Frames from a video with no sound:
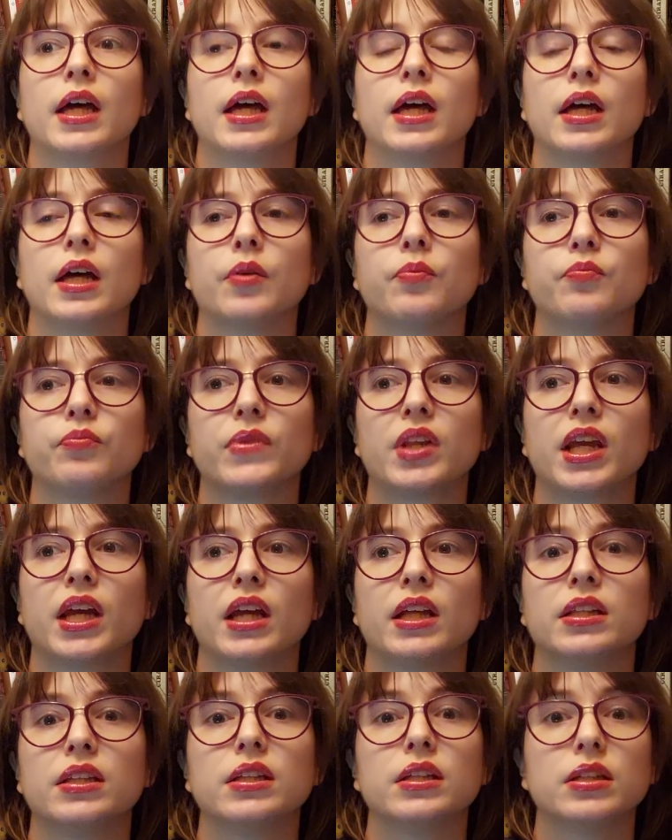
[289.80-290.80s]
Um,
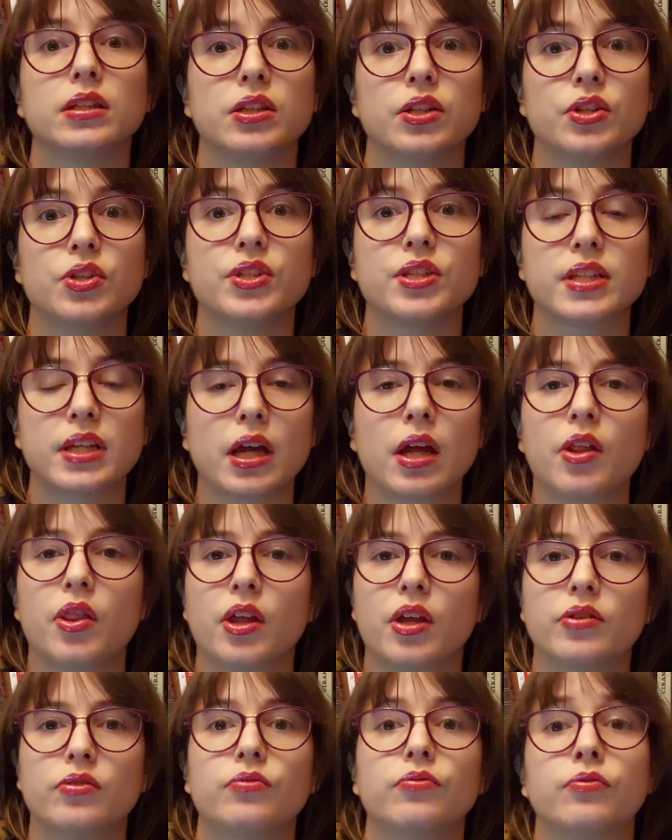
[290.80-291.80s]
and he, he stayed
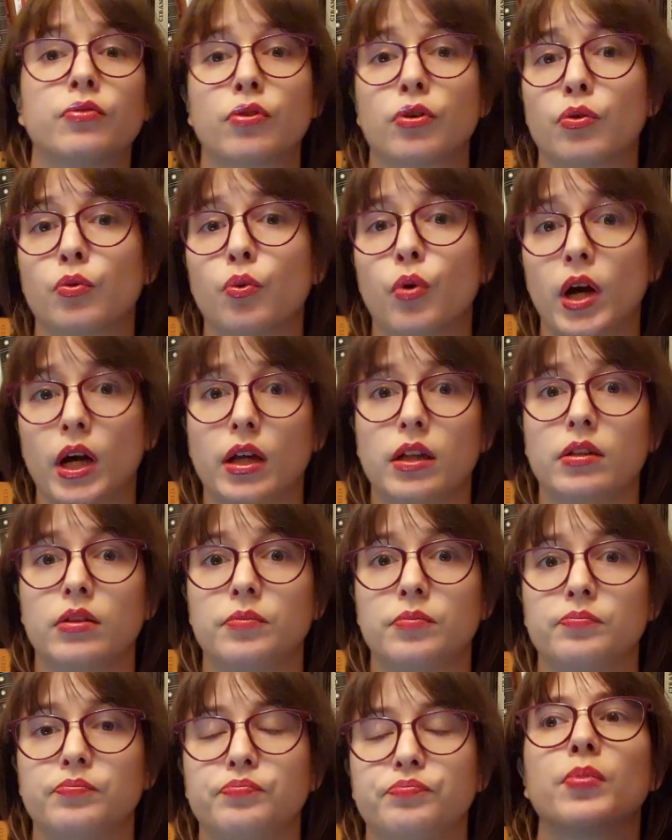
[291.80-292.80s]
there for a
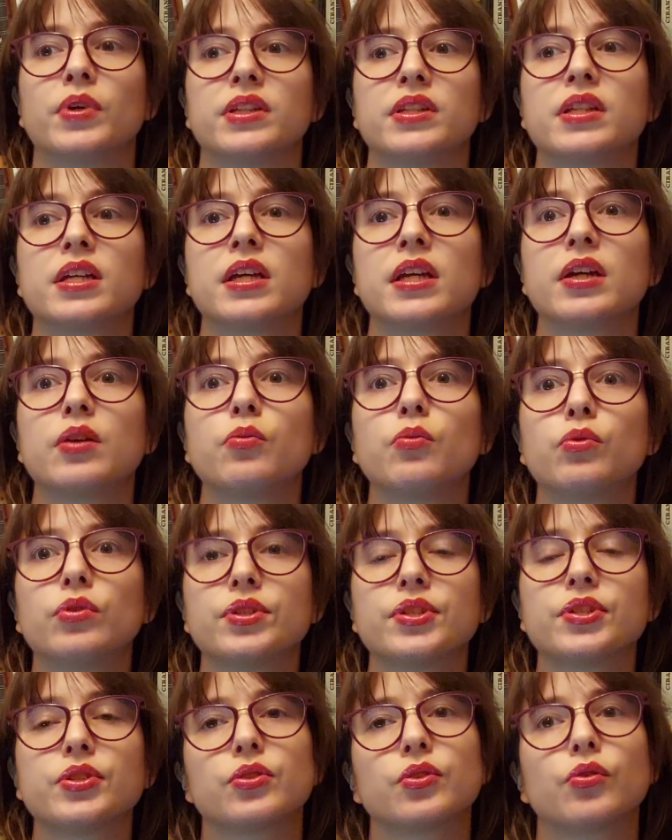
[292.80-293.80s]
while but he
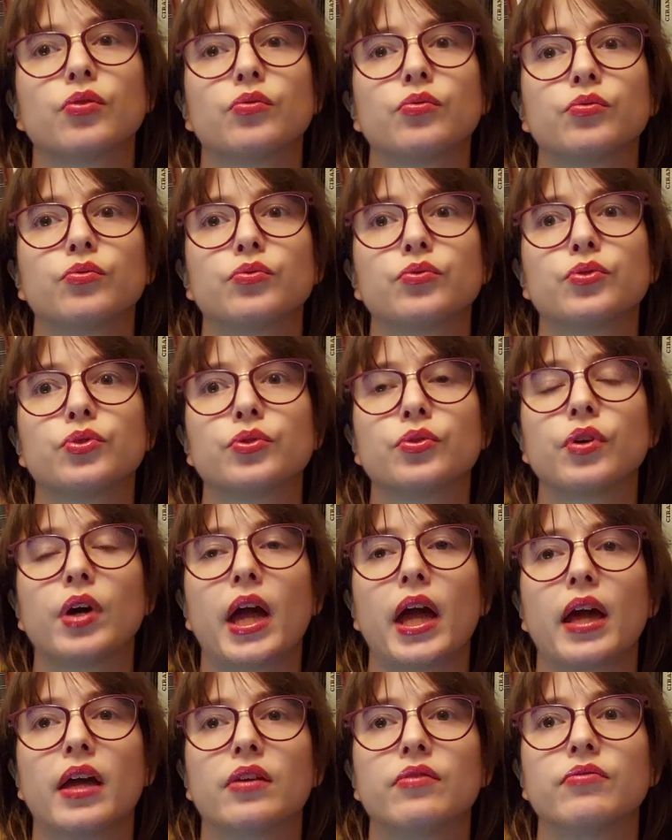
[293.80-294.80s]
was known to
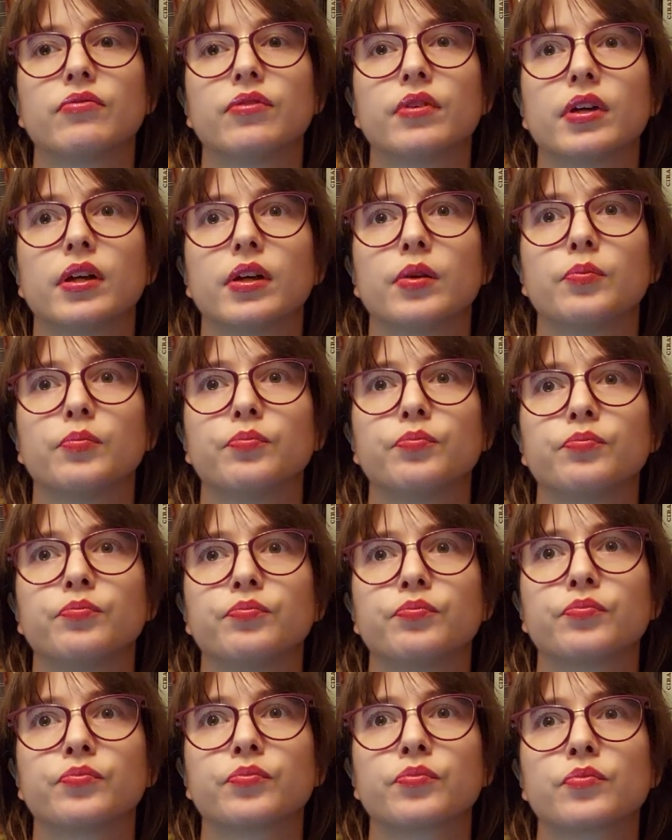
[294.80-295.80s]
have, um,
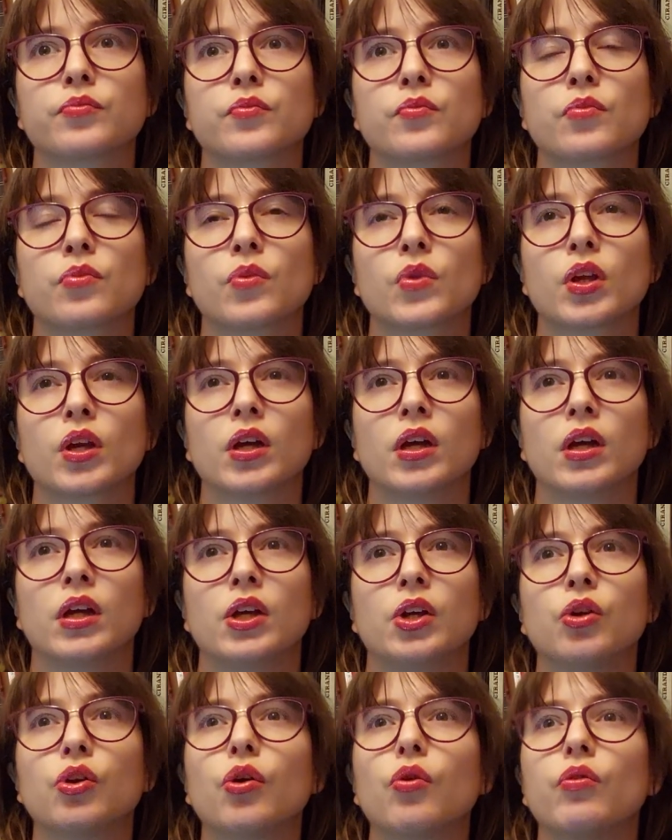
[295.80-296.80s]

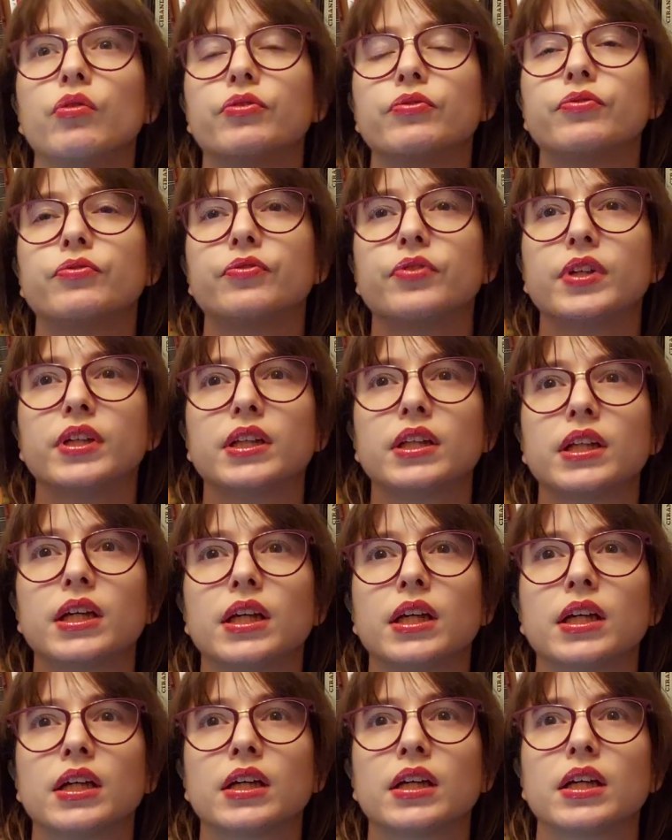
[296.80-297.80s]
you know, a
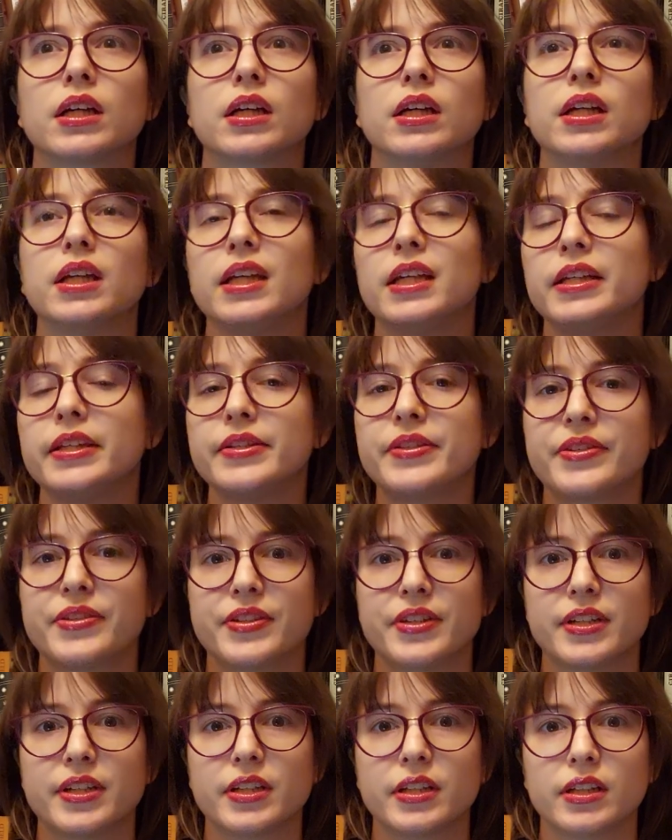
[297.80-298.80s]
feeling, uh,
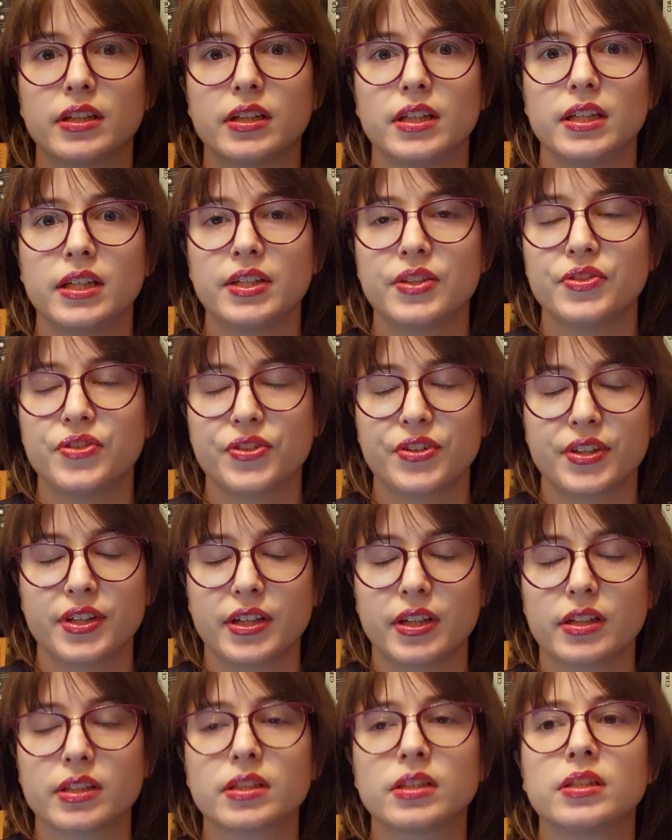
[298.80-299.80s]
instinct,
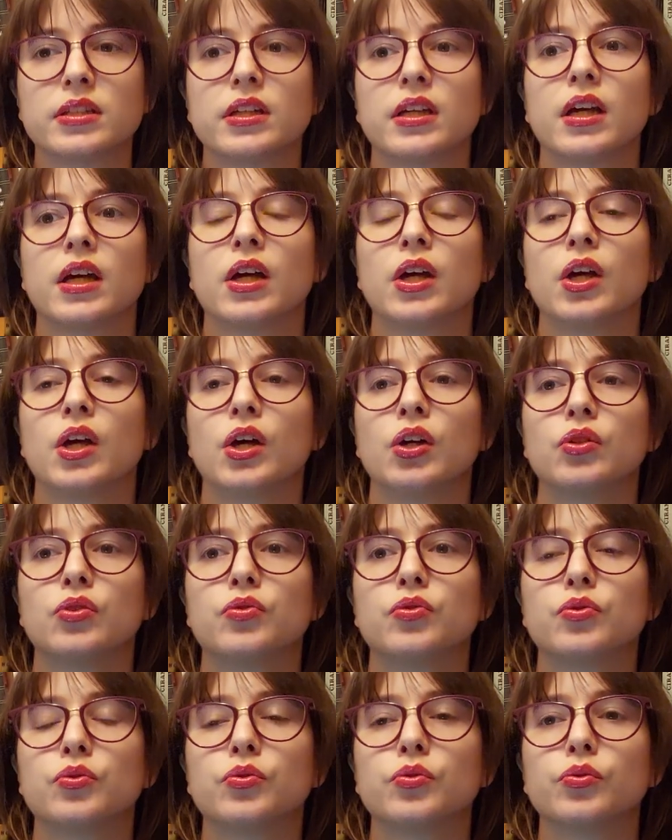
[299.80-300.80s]
instinct
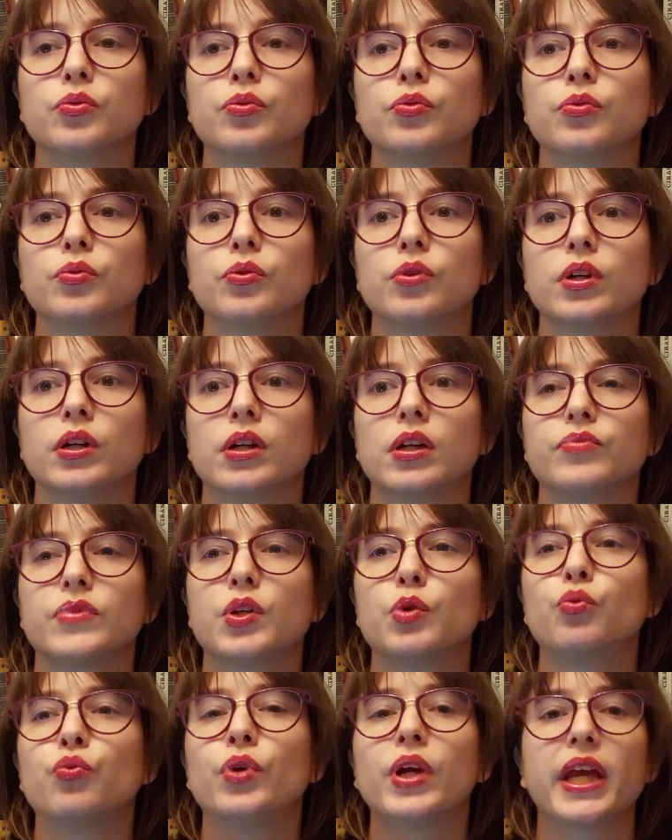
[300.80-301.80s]
to
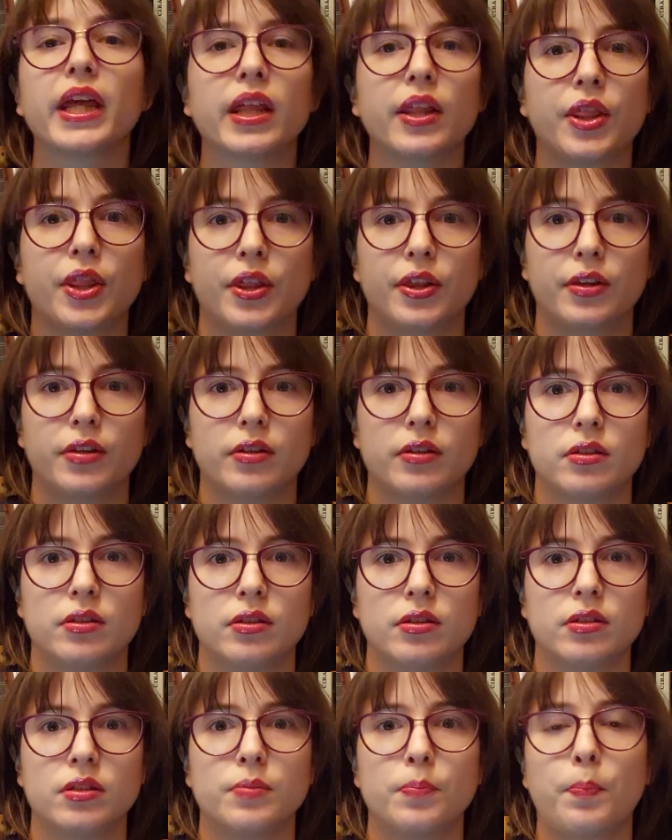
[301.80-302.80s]
read
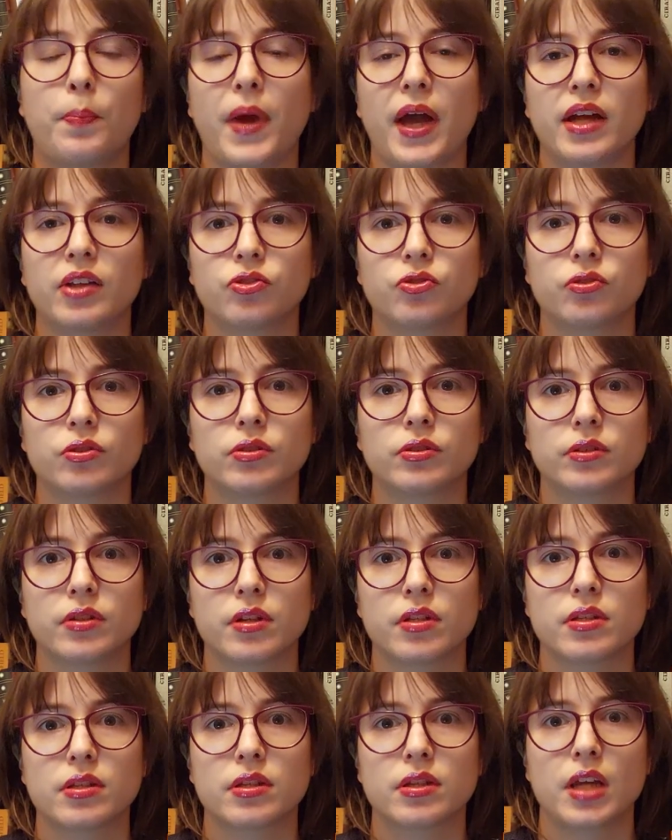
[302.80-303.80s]
the patterns